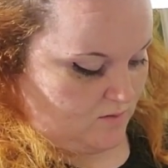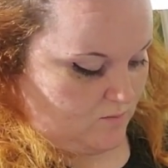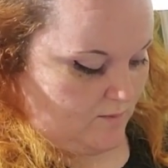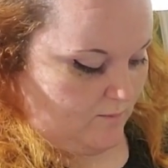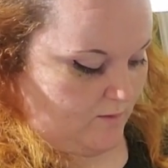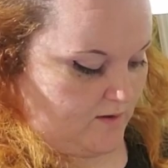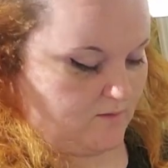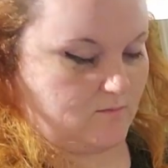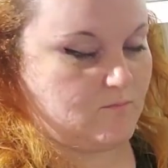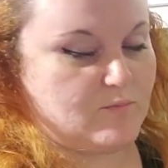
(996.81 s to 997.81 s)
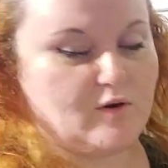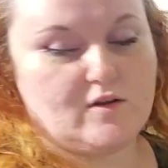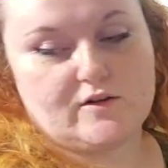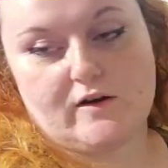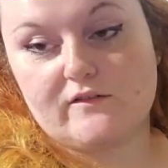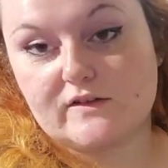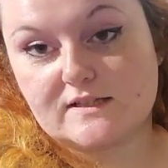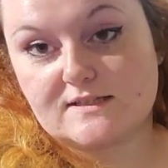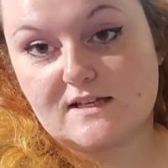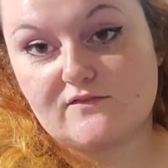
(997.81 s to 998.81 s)
when we put all the gravy
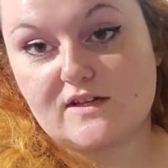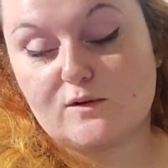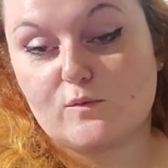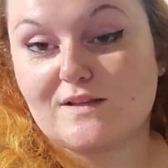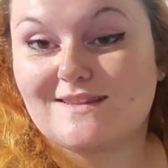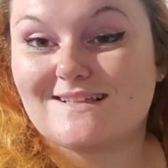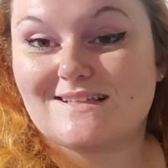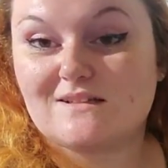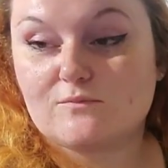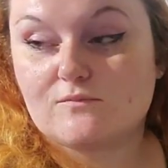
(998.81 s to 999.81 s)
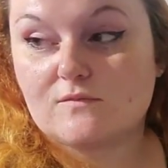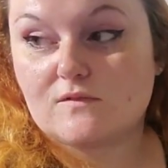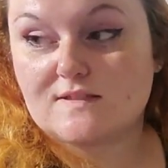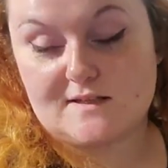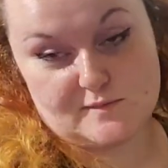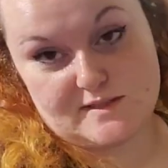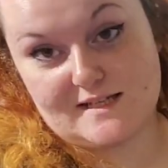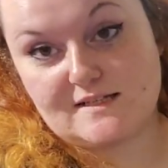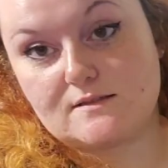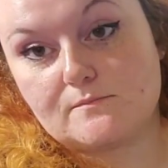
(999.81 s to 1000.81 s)
stuff in with the Southwest
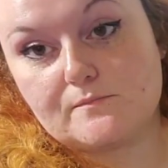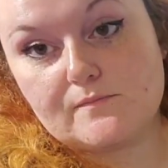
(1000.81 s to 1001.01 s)
steaks.